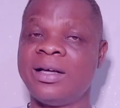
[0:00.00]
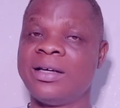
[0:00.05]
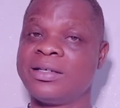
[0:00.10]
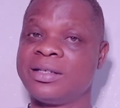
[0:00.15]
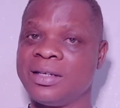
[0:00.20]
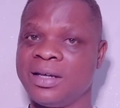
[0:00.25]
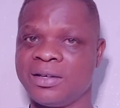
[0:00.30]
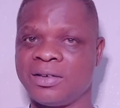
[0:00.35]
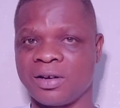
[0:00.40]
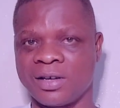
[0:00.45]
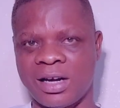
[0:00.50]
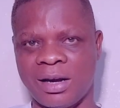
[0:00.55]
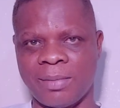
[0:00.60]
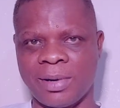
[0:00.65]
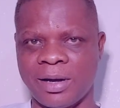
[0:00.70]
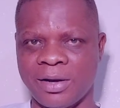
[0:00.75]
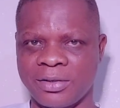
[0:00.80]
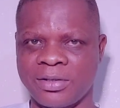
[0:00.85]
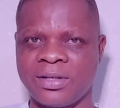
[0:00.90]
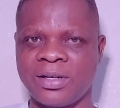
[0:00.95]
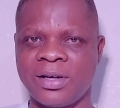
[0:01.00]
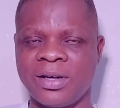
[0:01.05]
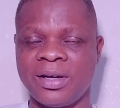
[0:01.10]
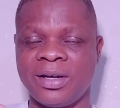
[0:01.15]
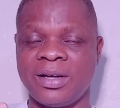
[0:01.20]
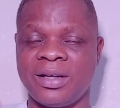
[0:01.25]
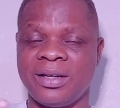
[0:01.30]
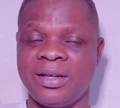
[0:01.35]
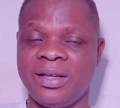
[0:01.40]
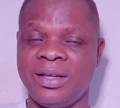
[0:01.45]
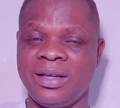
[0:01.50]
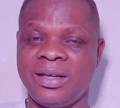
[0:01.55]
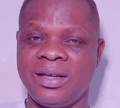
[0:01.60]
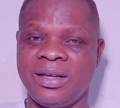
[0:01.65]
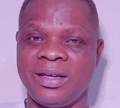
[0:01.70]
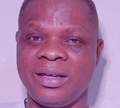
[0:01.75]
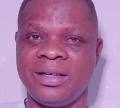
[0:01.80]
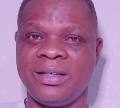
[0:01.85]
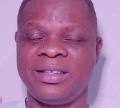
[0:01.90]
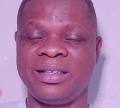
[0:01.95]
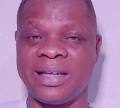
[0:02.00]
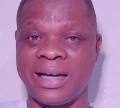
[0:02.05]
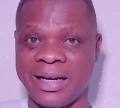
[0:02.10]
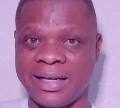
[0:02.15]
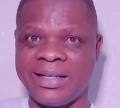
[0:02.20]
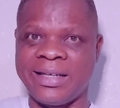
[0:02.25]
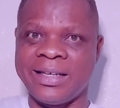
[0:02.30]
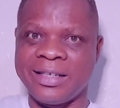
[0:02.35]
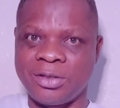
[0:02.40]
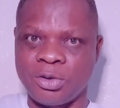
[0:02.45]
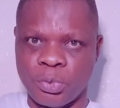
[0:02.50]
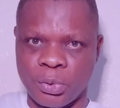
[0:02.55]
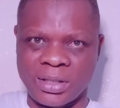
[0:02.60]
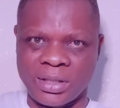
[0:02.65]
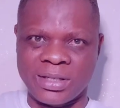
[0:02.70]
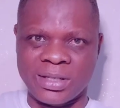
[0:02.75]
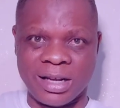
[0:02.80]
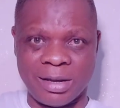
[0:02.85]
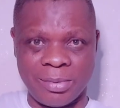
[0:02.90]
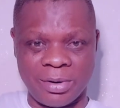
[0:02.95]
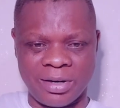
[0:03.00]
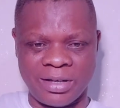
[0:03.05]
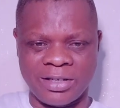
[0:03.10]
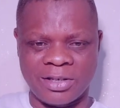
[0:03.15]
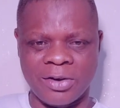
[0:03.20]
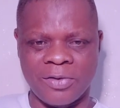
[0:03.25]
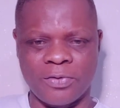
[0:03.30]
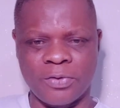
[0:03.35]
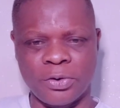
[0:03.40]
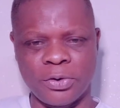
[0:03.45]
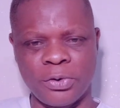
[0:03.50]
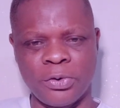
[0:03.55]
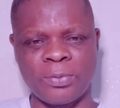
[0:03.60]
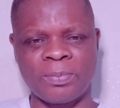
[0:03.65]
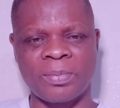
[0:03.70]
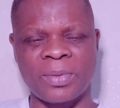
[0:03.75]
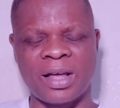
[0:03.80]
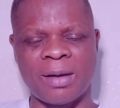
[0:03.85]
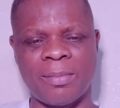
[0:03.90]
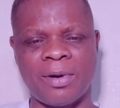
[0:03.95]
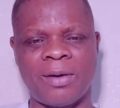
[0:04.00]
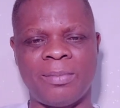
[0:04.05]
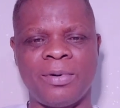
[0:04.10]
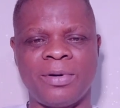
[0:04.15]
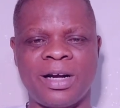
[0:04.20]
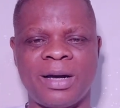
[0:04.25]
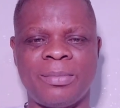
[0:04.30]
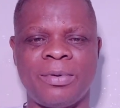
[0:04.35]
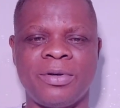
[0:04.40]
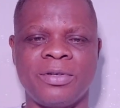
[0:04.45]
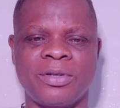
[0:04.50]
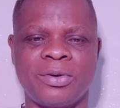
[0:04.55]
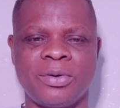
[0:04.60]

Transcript: See, talking about the trending tweets, let me read some for you about Burnaboy.